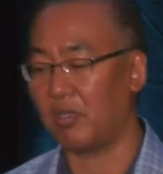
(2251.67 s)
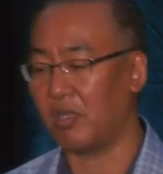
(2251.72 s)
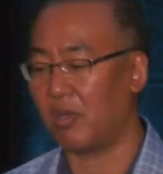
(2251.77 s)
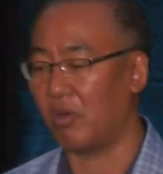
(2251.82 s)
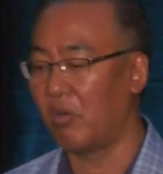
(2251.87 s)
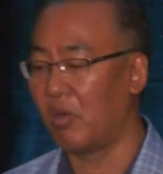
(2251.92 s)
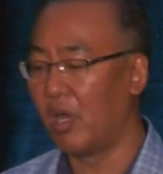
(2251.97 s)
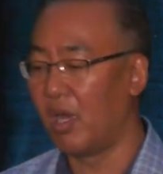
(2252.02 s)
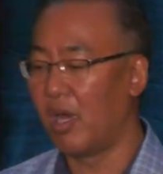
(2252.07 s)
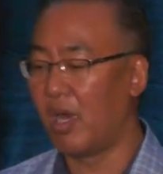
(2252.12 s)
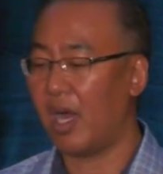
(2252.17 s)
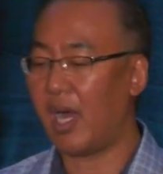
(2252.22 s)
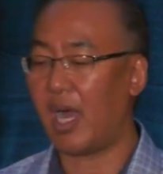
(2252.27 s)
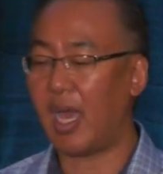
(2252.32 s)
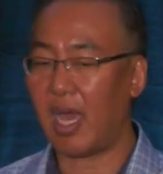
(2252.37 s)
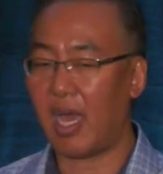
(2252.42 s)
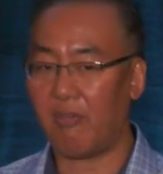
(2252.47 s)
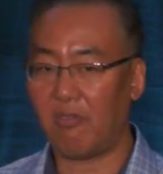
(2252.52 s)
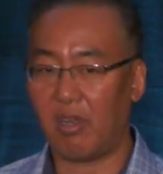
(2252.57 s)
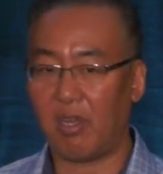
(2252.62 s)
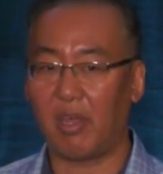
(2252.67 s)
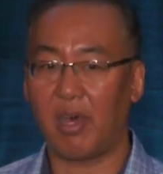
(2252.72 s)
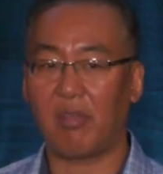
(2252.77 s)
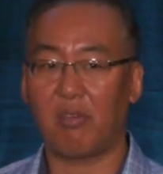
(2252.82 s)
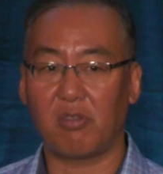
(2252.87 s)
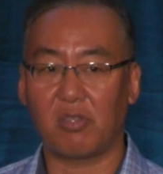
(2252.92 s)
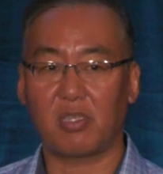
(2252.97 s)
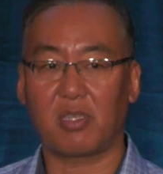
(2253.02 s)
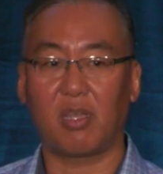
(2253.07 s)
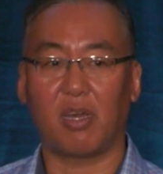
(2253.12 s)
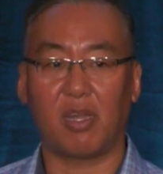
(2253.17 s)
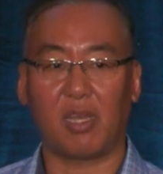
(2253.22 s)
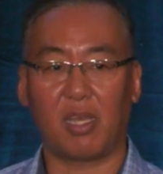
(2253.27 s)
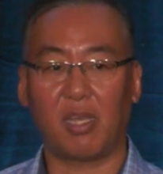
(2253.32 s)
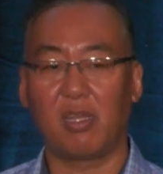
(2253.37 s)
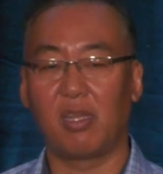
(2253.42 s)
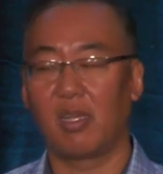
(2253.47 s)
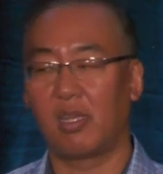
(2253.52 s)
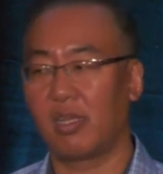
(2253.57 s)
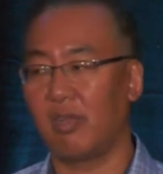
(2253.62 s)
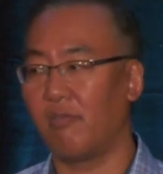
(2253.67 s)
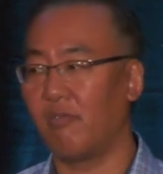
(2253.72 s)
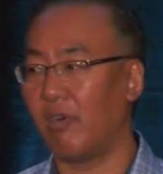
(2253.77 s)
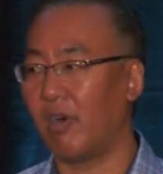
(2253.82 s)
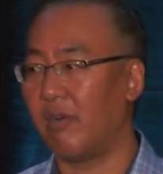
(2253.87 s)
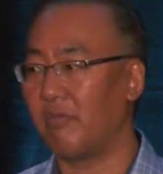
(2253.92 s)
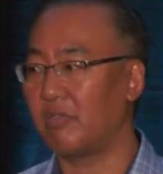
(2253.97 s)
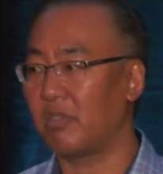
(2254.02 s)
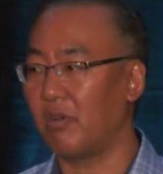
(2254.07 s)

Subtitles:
So I have another study involved.